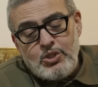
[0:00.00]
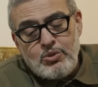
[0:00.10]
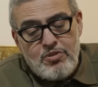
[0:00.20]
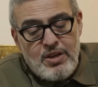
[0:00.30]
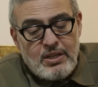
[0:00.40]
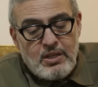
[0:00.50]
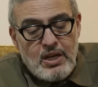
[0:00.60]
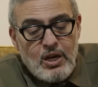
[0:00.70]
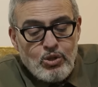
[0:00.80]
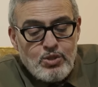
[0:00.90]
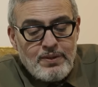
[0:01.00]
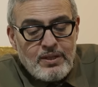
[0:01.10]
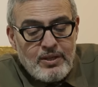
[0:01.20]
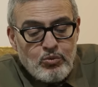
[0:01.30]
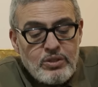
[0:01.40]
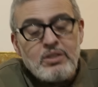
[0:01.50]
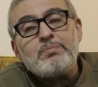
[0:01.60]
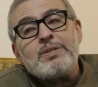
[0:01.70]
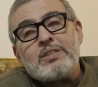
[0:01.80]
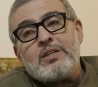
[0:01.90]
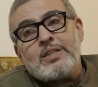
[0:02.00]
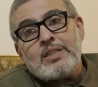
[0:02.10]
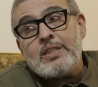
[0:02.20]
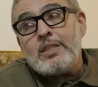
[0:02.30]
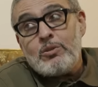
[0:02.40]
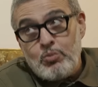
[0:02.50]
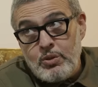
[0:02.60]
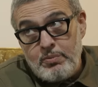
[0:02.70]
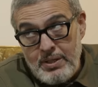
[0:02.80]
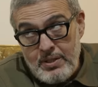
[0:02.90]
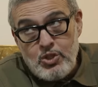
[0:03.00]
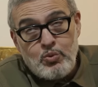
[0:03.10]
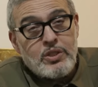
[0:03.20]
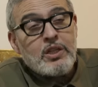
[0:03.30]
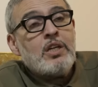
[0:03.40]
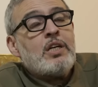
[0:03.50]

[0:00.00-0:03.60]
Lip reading: you'd think a hospital that wouldn't be targeted would be this one.